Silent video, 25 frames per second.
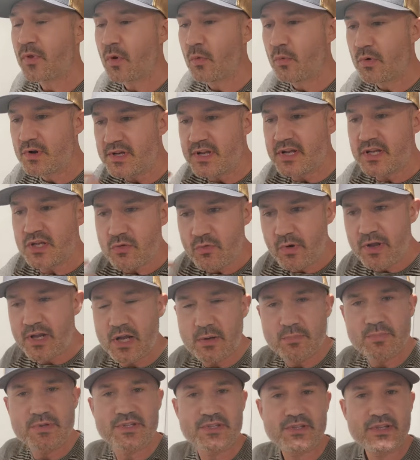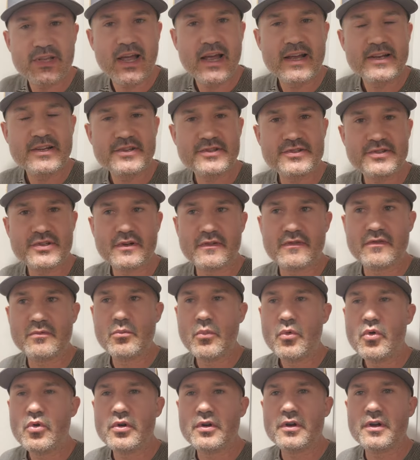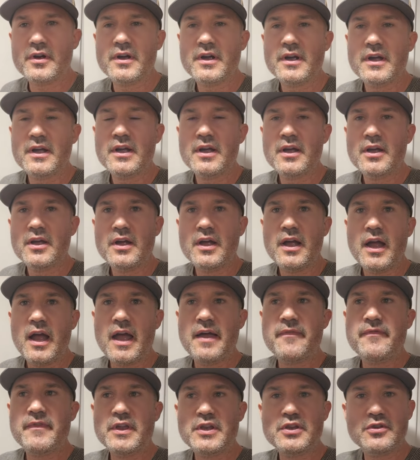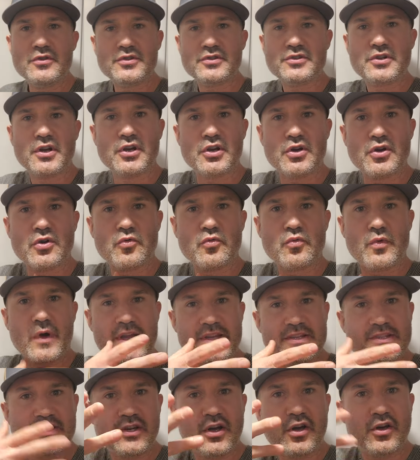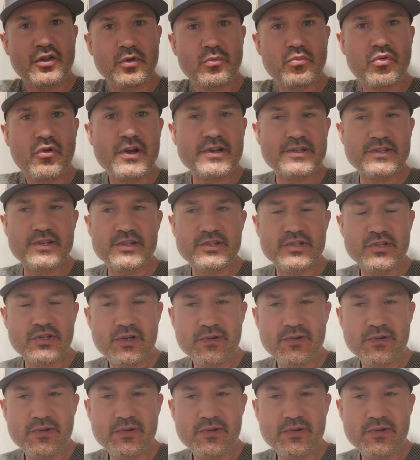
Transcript: one day you wake up and say, I deserve more, and then you start raising all the prices.